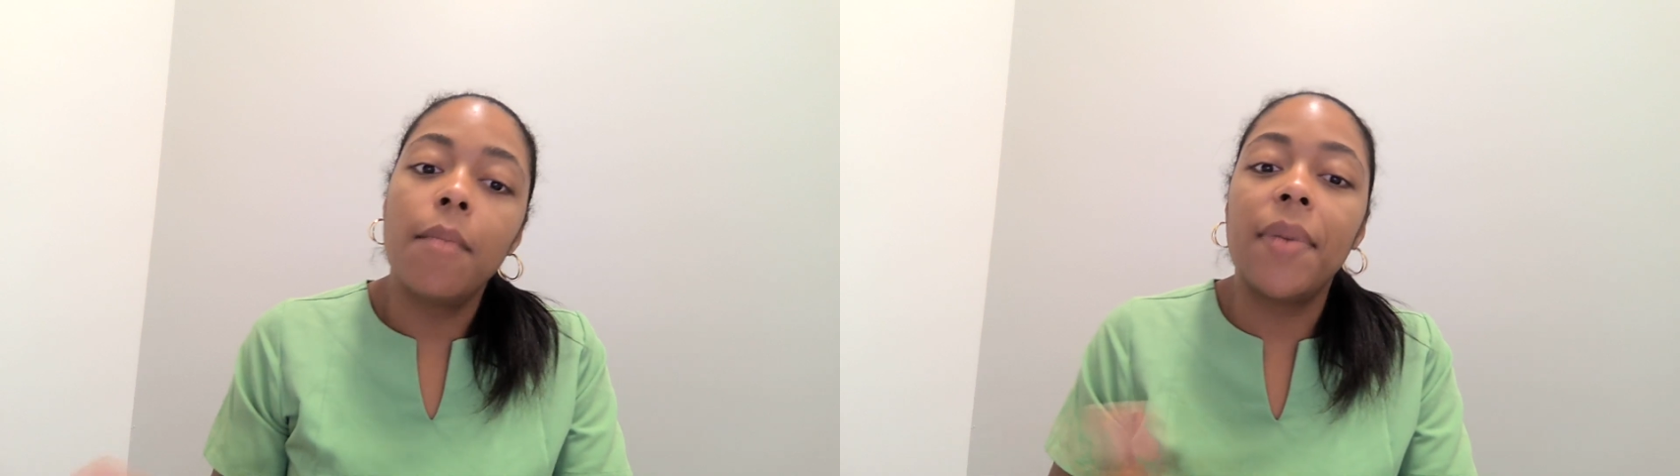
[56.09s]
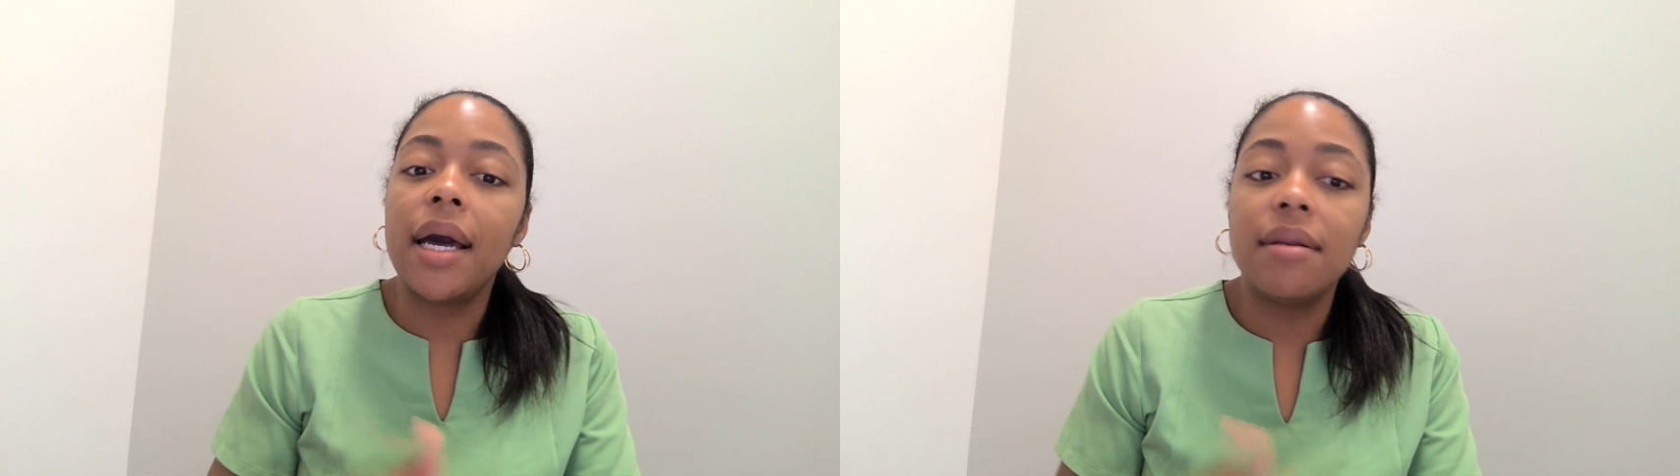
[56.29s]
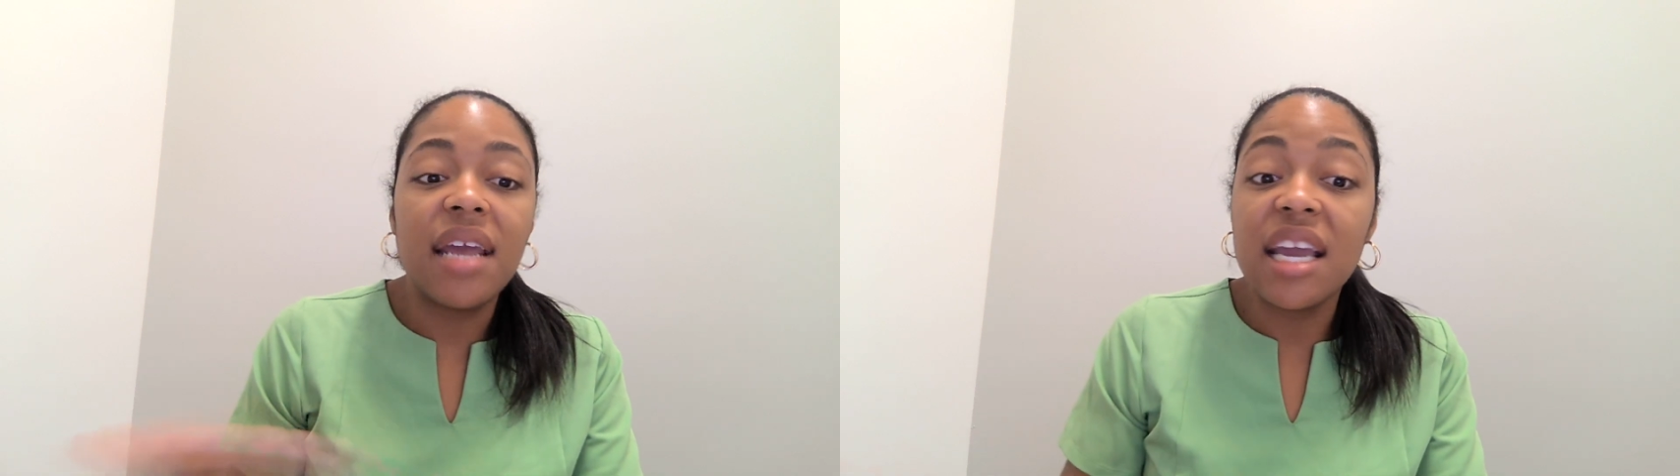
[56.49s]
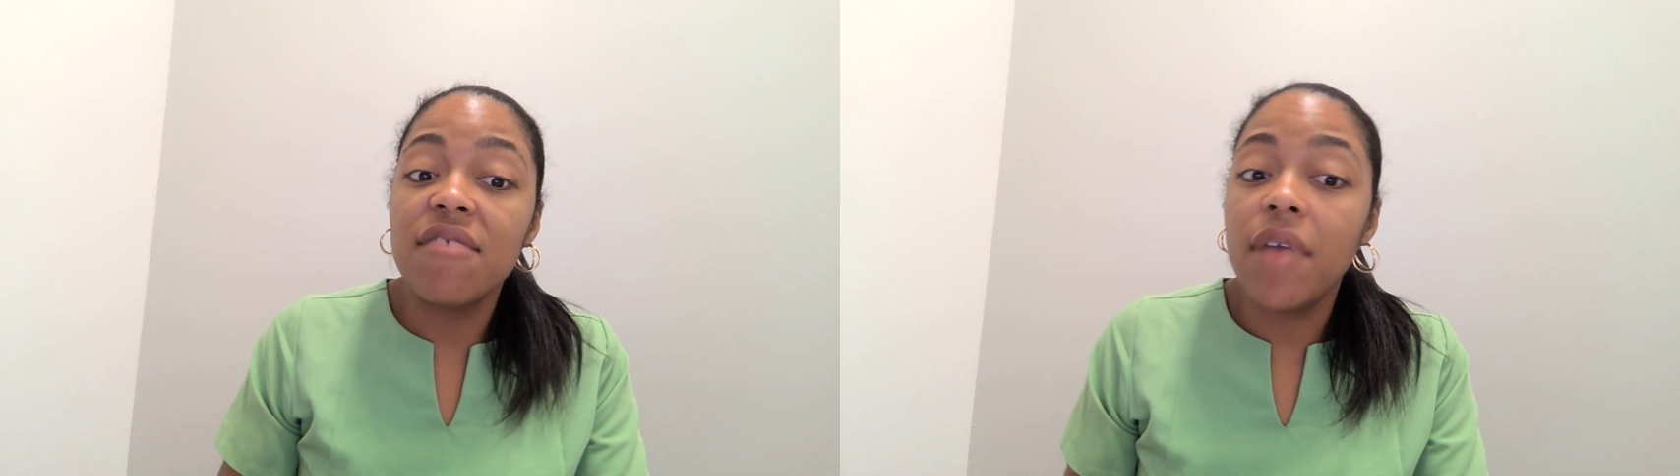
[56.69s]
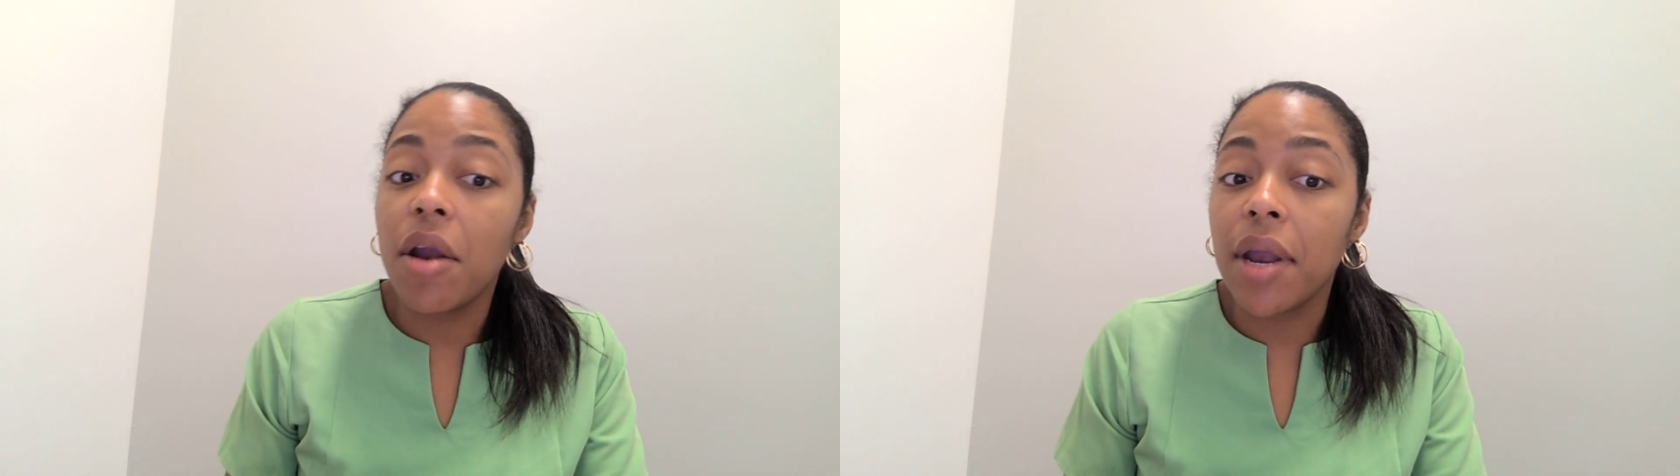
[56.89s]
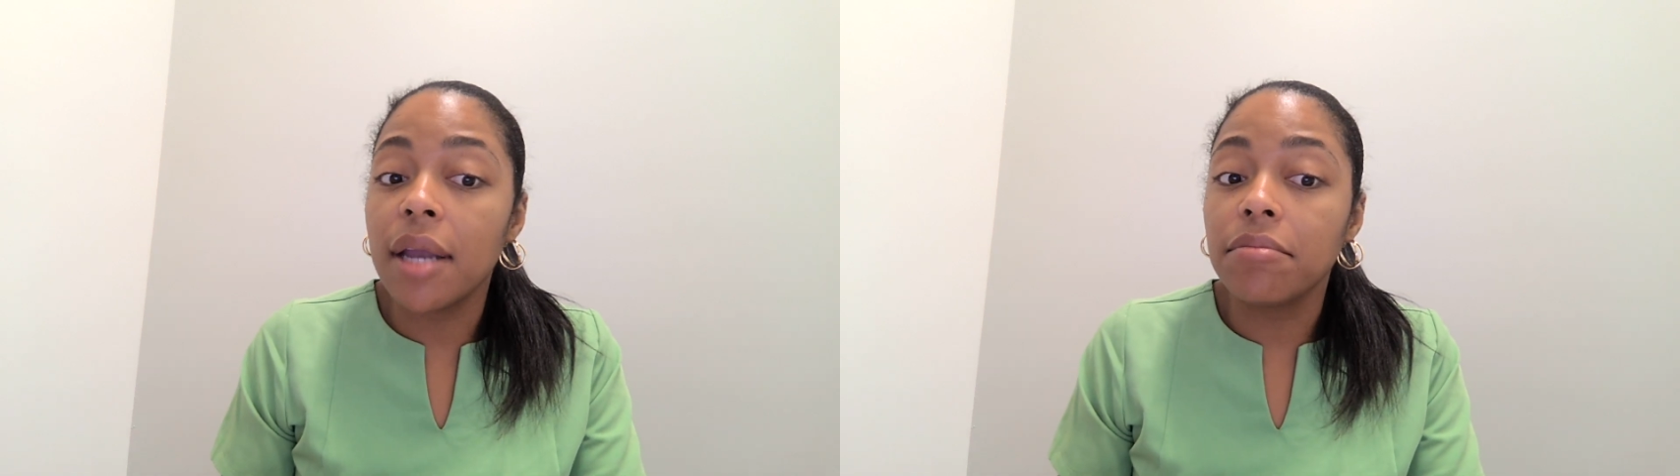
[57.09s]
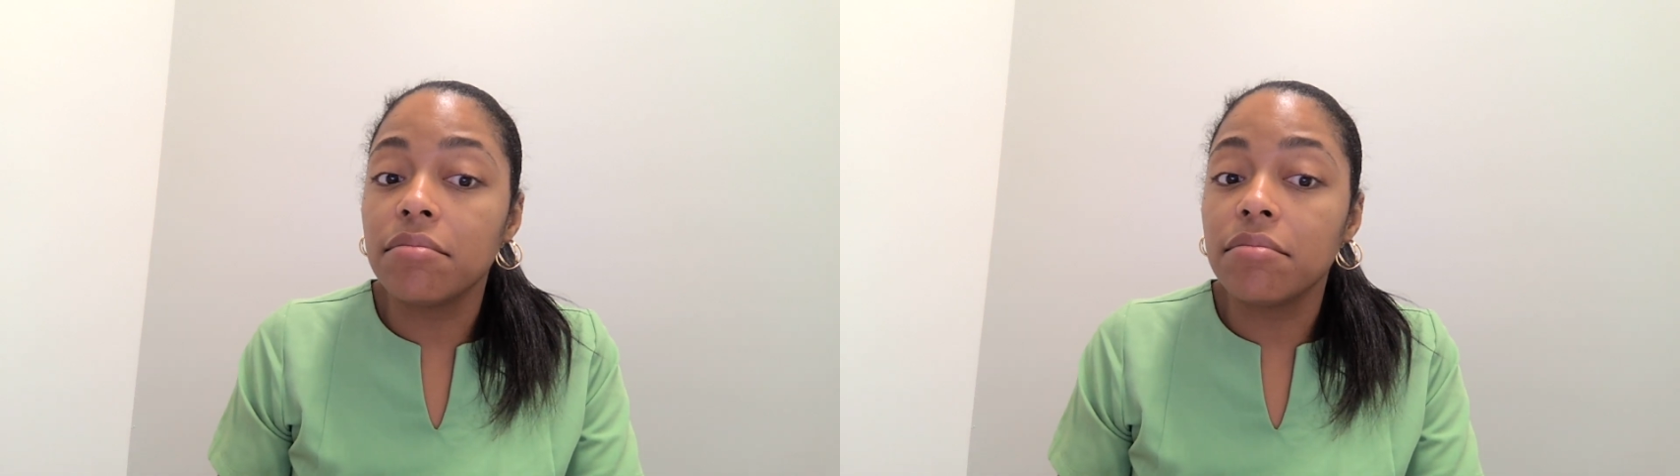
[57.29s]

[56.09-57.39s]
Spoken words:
but it can vary.